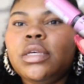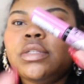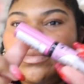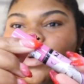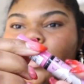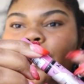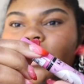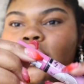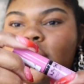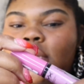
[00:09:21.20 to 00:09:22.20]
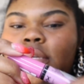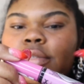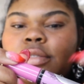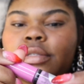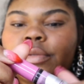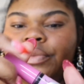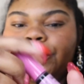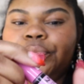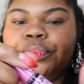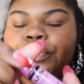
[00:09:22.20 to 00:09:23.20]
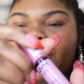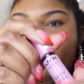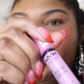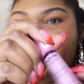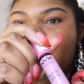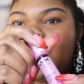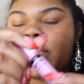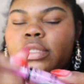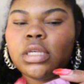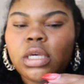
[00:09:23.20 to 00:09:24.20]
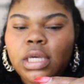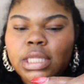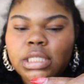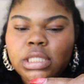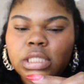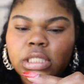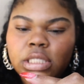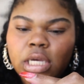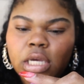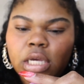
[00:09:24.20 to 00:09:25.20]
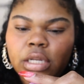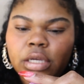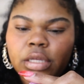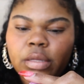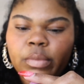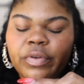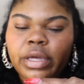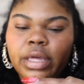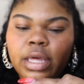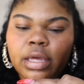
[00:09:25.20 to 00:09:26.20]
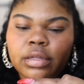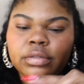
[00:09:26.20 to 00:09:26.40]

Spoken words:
So I'm going in with this NYX Butter Gloss. This is the shade Merengue.